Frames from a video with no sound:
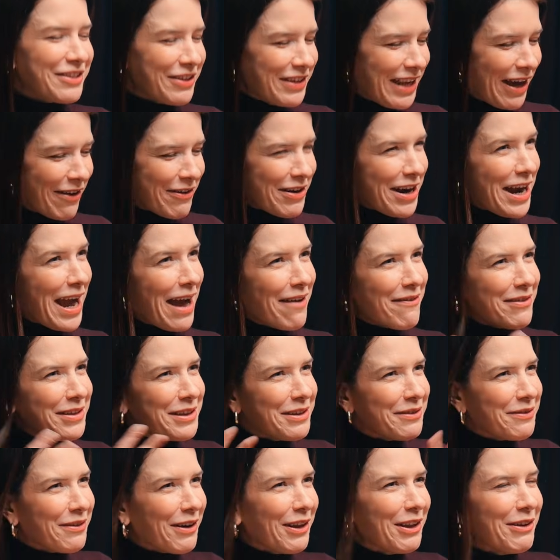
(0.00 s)
Yeah, so now you're having
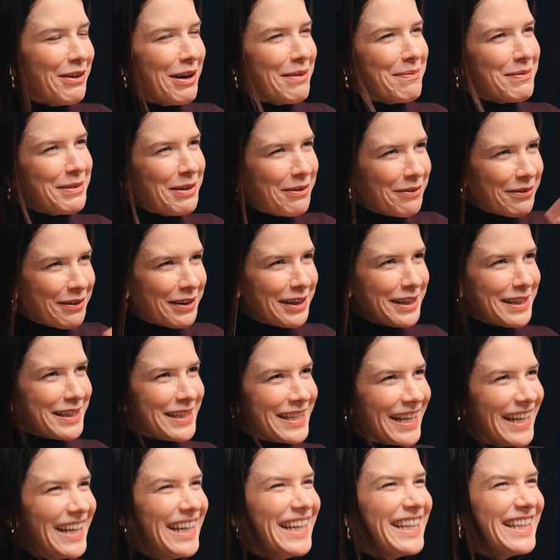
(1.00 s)
the follow-up. The
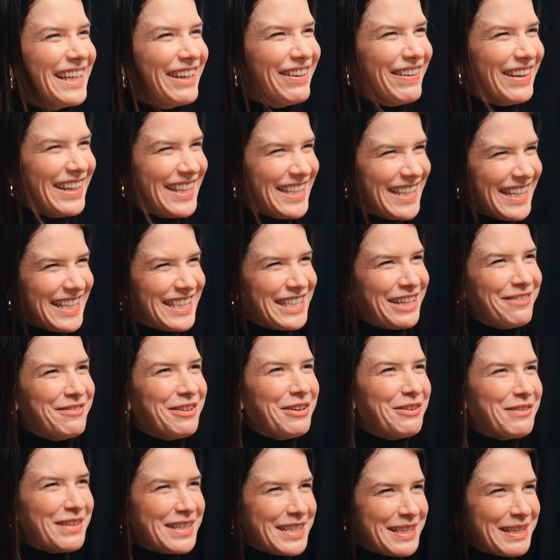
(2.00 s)
first
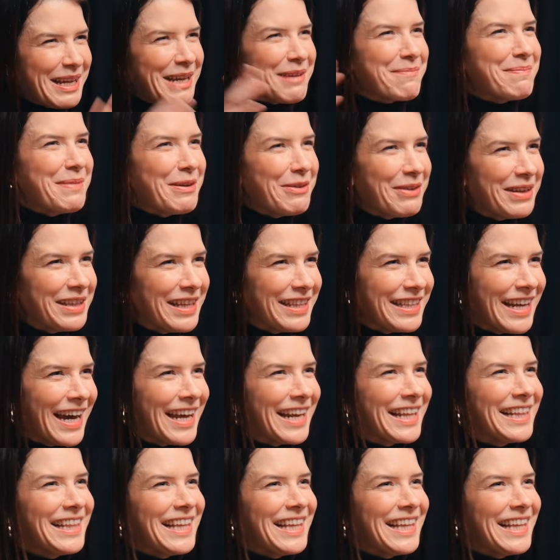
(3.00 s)
interview was like building the data